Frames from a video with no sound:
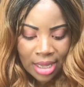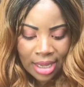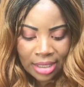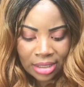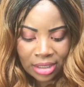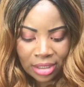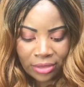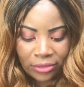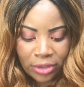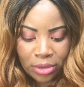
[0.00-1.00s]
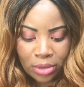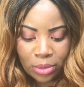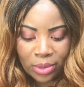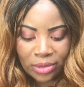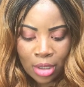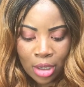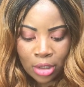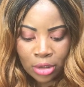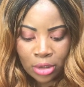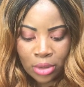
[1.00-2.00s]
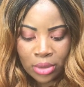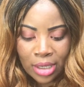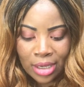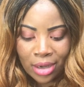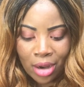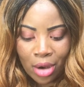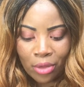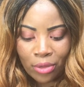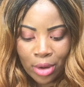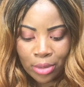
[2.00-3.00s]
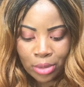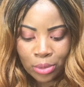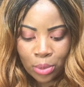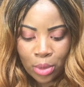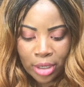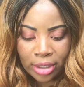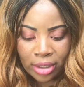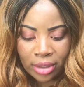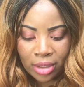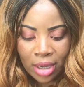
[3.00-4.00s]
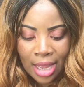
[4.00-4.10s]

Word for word: And it says infused with soothing rose water,